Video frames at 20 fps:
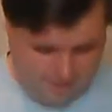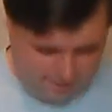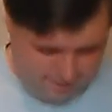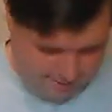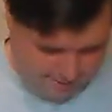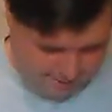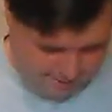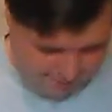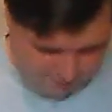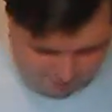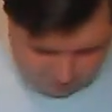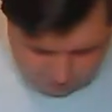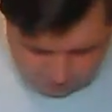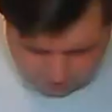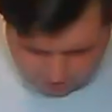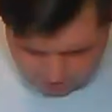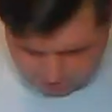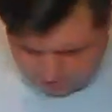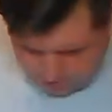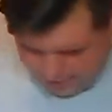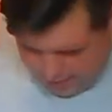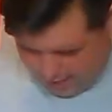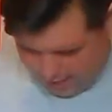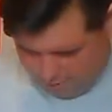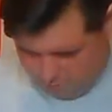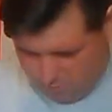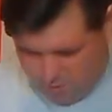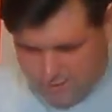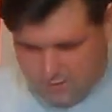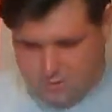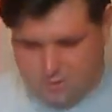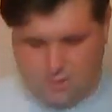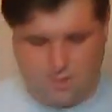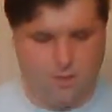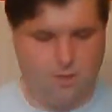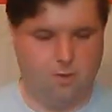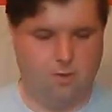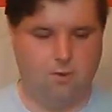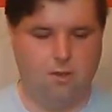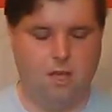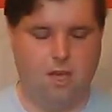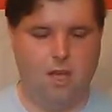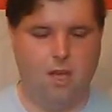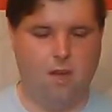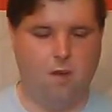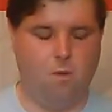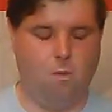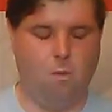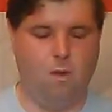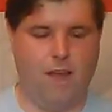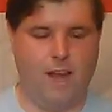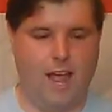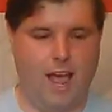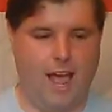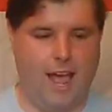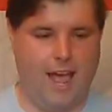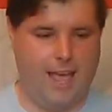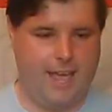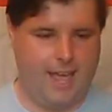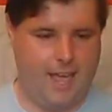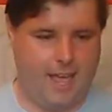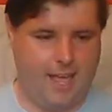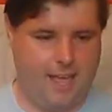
This is the church that I went to when I